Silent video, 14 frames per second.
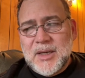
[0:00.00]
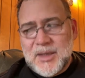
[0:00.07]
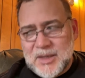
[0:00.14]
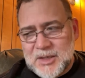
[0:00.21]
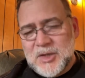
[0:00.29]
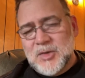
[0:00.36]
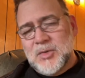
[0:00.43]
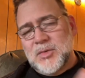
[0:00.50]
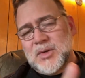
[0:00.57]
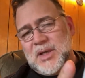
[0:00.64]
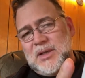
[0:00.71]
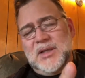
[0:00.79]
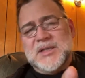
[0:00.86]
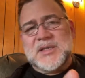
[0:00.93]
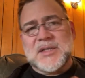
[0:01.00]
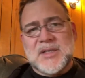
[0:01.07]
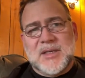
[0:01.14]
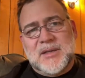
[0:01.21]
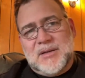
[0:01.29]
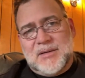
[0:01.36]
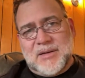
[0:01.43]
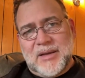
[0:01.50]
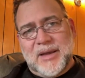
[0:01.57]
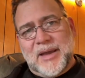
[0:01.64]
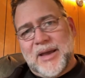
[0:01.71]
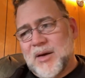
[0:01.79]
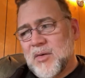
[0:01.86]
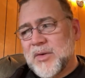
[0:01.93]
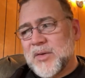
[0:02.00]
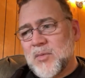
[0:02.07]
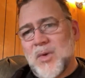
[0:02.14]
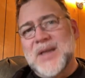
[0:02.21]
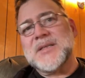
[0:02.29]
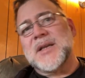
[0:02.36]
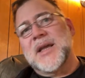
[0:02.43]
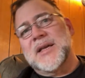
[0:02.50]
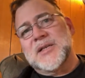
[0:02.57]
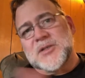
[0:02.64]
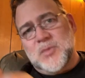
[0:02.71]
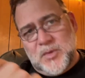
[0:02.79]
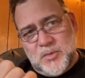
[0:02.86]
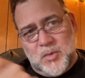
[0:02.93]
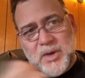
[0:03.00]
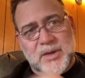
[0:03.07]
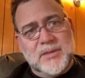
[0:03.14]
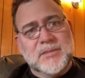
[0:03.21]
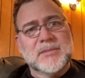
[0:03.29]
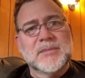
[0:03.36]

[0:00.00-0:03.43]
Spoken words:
And you can listen how it resonates with what